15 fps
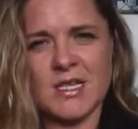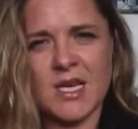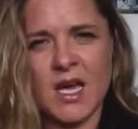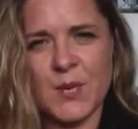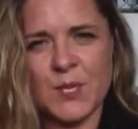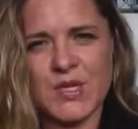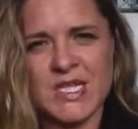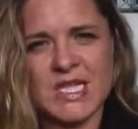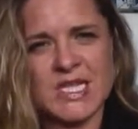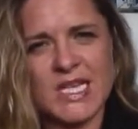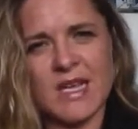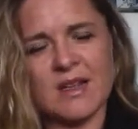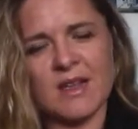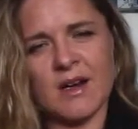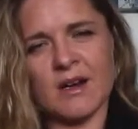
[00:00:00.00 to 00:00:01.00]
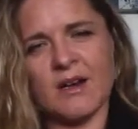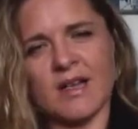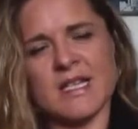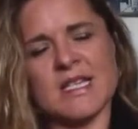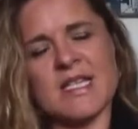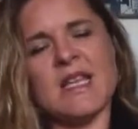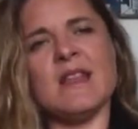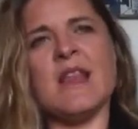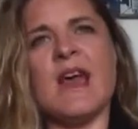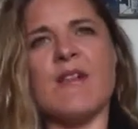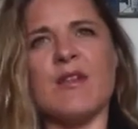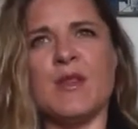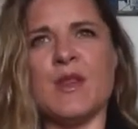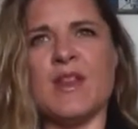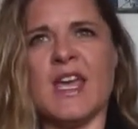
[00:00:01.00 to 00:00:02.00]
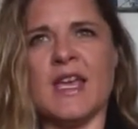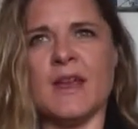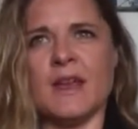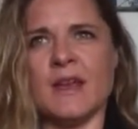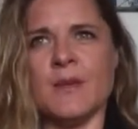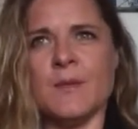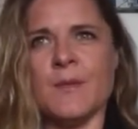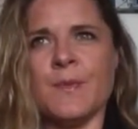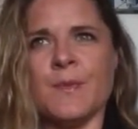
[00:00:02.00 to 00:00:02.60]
interpreted it that I've got to sit there and think,